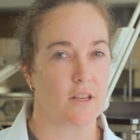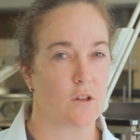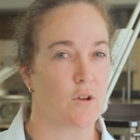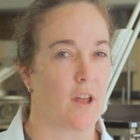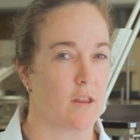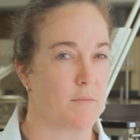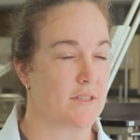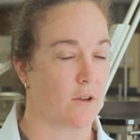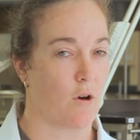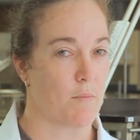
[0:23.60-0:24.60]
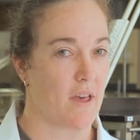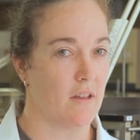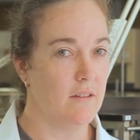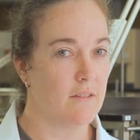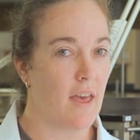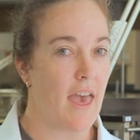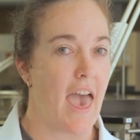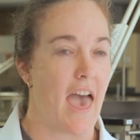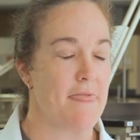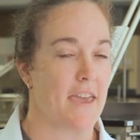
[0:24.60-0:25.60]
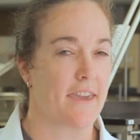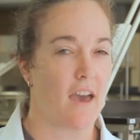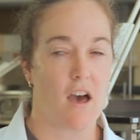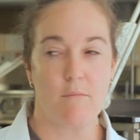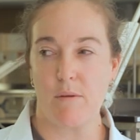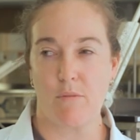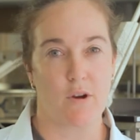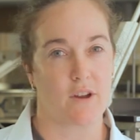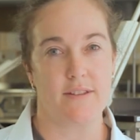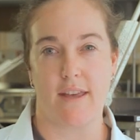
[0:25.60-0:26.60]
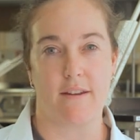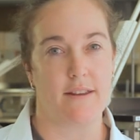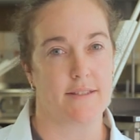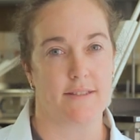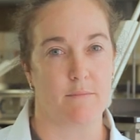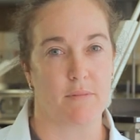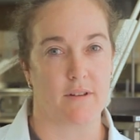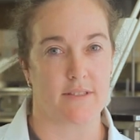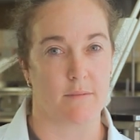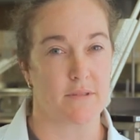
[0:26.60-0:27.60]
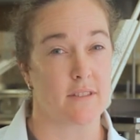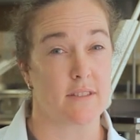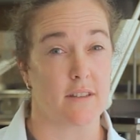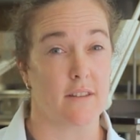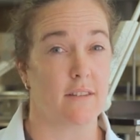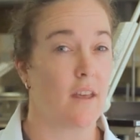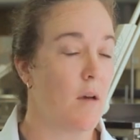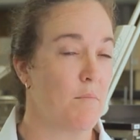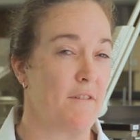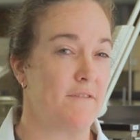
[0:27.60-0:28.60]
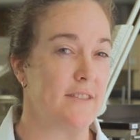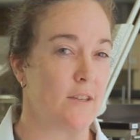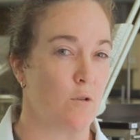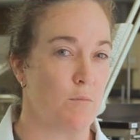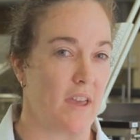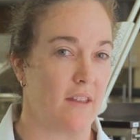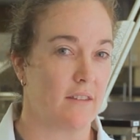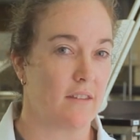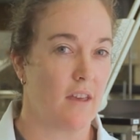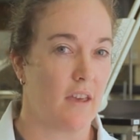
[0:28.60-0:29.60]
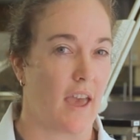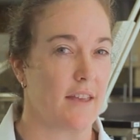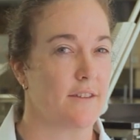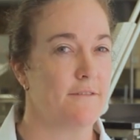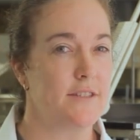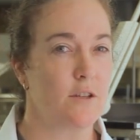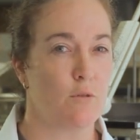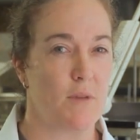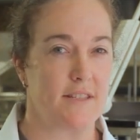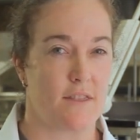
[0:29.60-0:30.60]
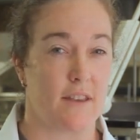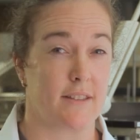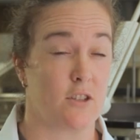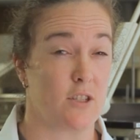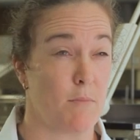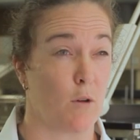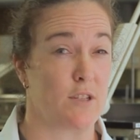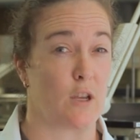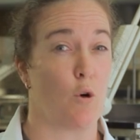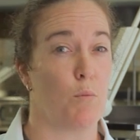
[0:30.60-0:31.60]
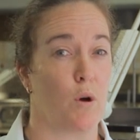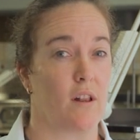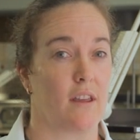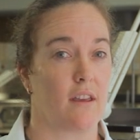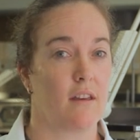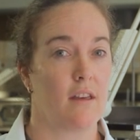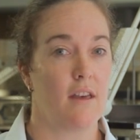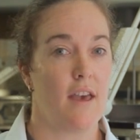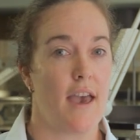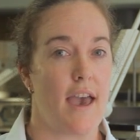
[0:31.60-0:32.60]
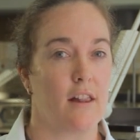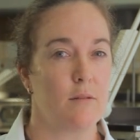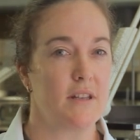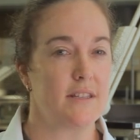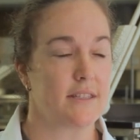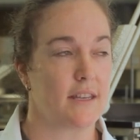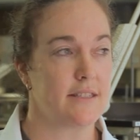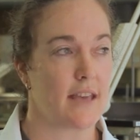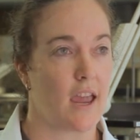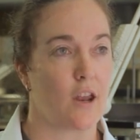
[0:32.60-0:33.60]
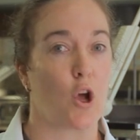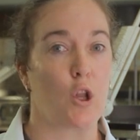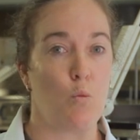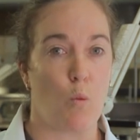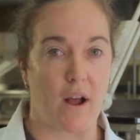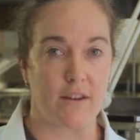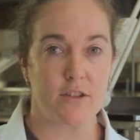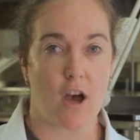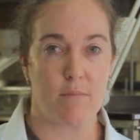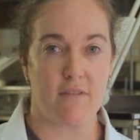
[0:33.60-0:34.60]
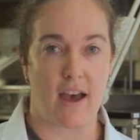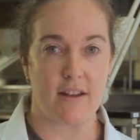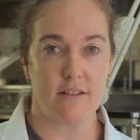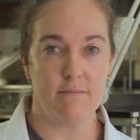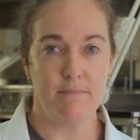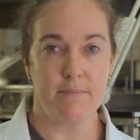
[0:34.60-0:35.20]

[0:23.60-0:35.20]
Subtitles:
include elements and compounds, and they can't be broken down into simpler substances by physical means. Okay, so physical means are things such as melting or boiling. Elements contain only one type of atom.